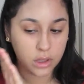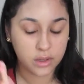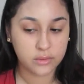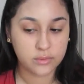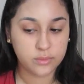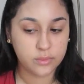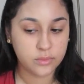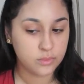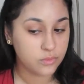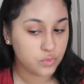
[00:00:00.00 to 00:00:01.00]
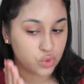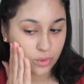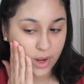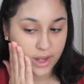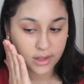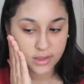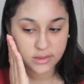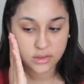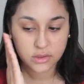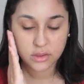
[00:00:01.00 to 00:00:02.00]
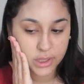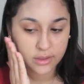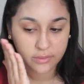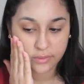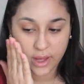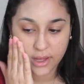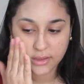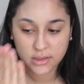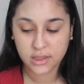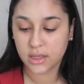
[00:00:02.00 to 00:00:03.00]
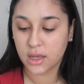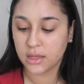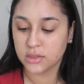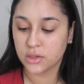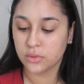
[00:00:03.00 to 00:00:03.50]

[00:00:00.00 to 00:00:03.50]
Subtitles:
It dries pretty fast. Like I